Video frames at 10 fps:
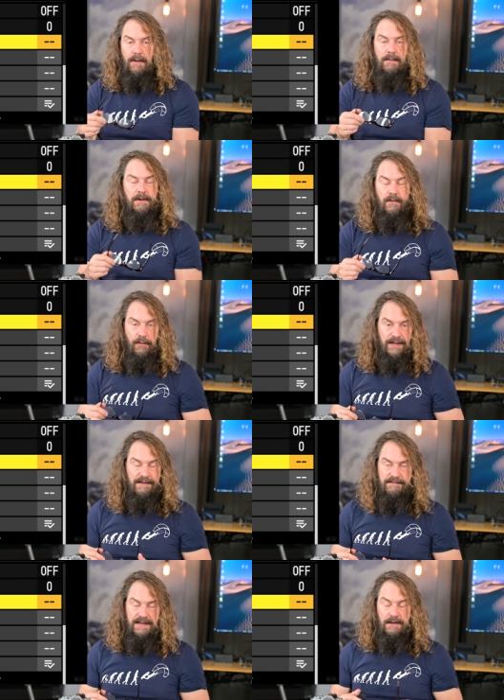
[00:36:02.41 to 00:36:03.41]
while I'm recording
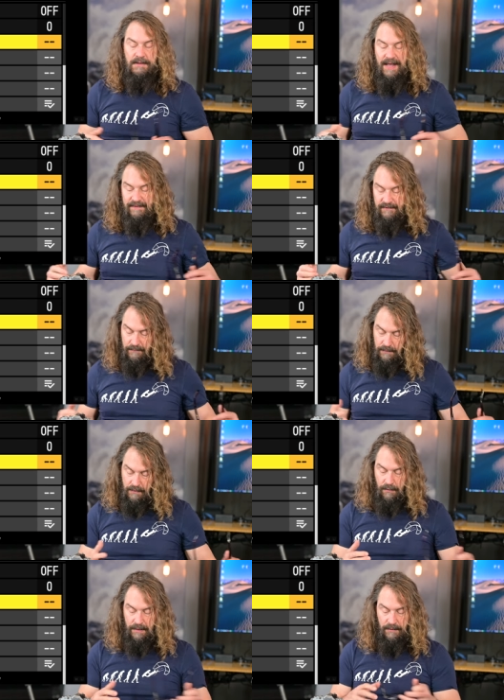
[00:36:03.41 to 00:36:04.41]
a video like this and
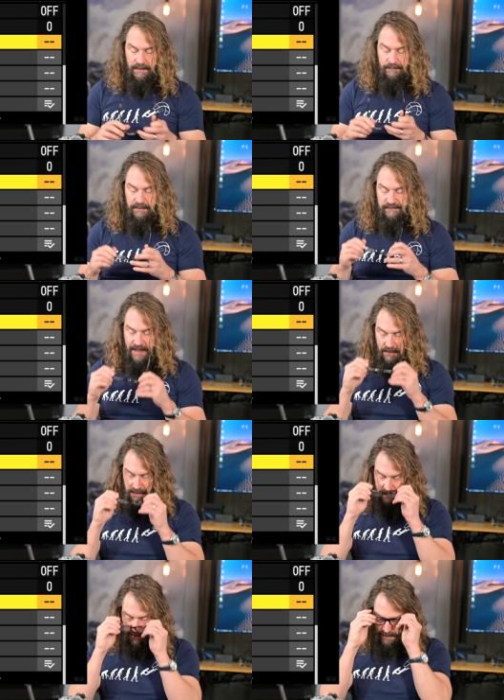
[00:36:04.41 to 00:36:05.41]
recording what it puts out.
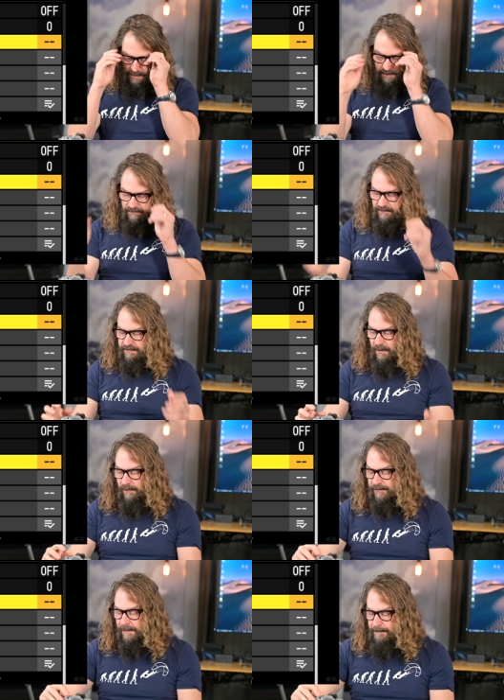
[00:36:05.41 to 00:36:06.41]
So
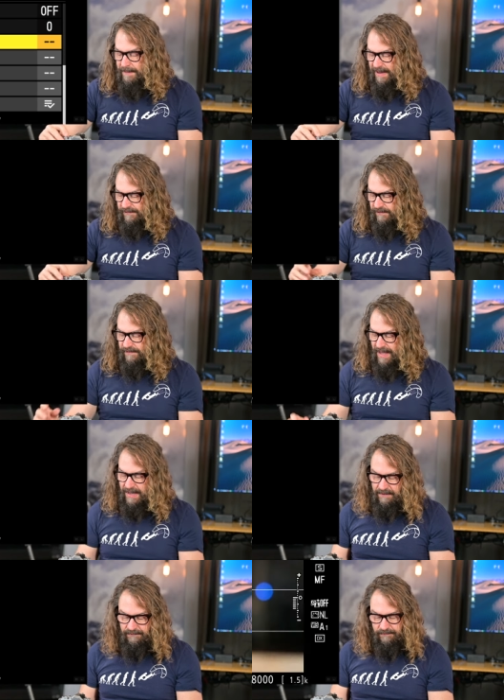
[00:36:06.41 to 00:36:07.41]
those are my basic
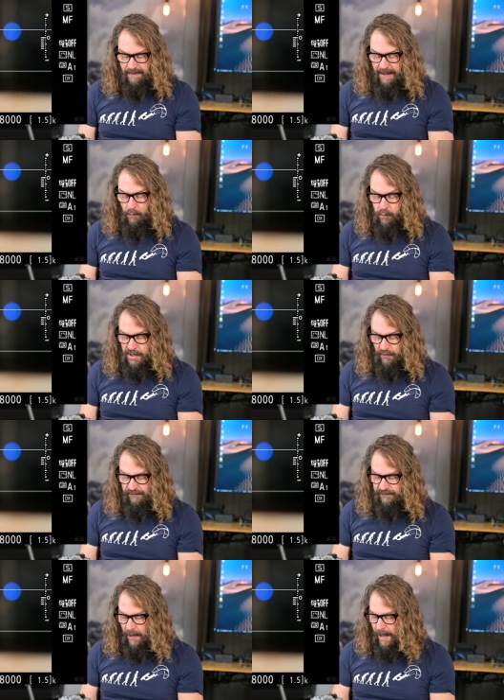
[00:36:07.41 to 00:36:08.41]
settings. I will
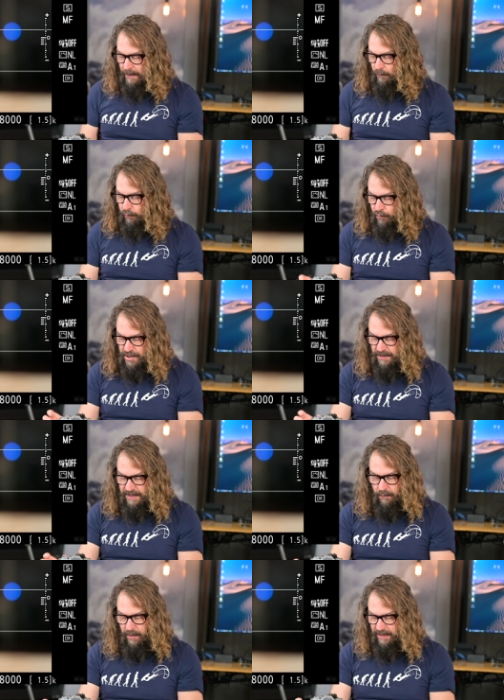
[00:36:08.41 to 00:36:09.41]
talk
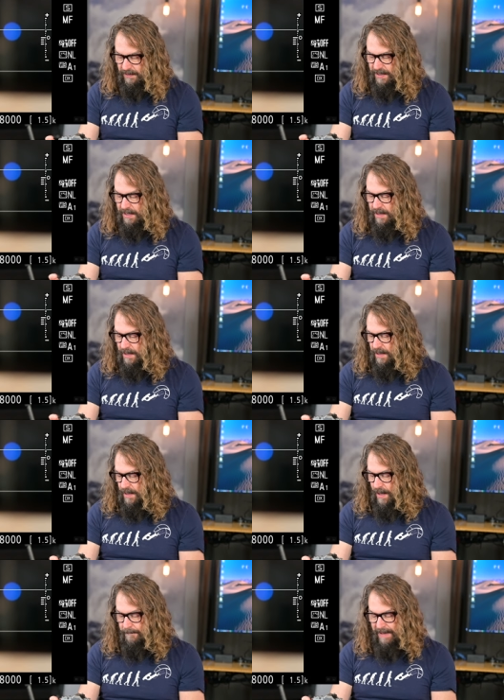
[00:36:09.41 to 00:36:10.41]
really quickly
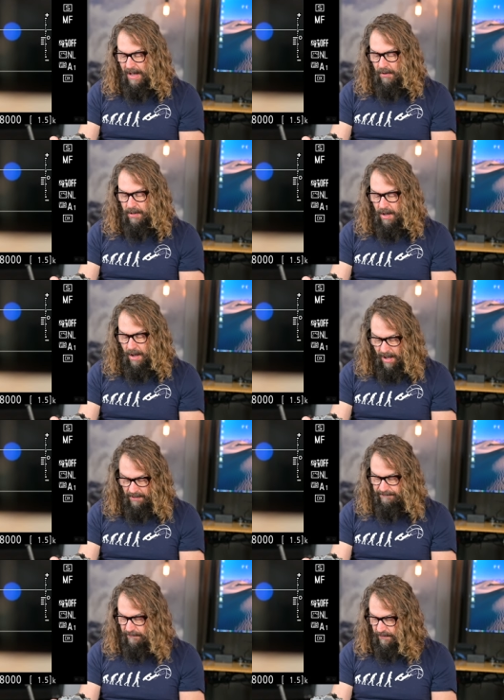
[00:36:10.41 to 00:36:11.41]
about
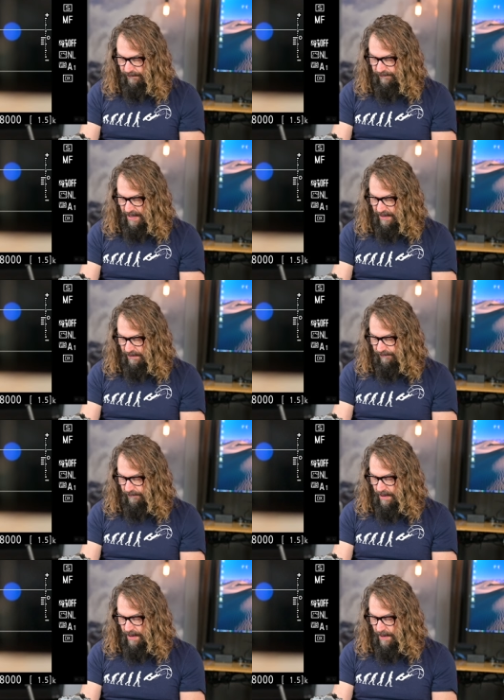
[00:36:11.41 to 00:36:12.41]
autofocus settings.
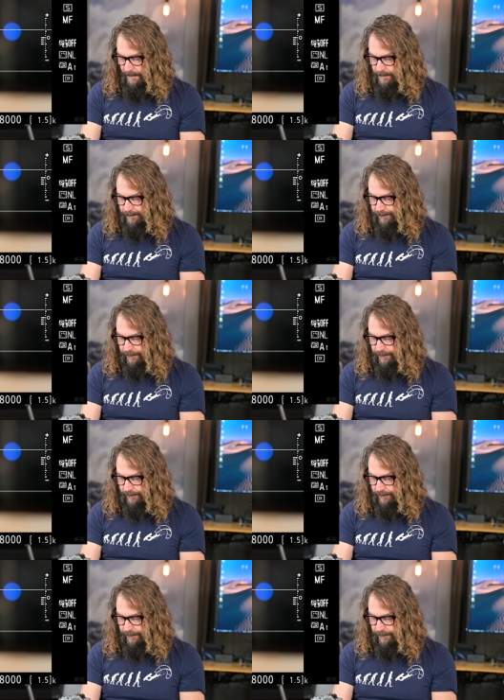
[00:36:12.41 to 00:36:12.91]
Um,